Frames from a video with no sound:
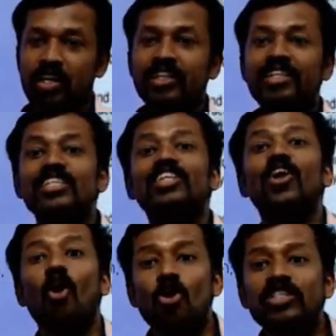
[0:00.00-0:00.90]
This is
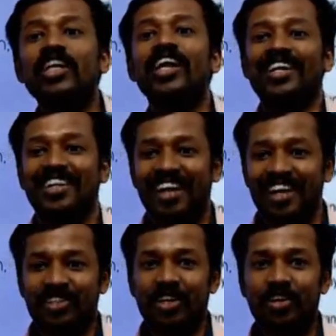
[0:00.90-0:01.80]
closed
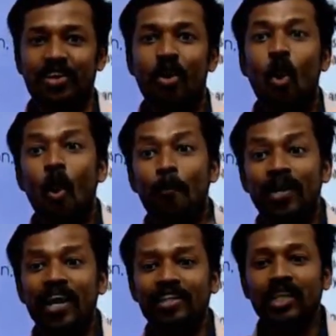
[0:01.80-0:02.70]
reduction. Open
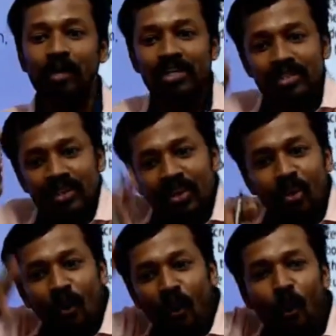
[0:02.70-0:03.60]
reduction means
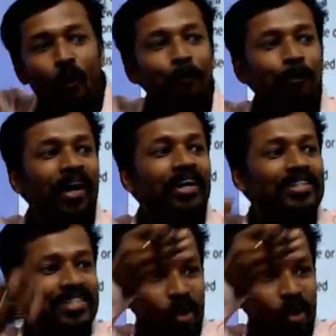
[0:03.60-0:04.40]
open,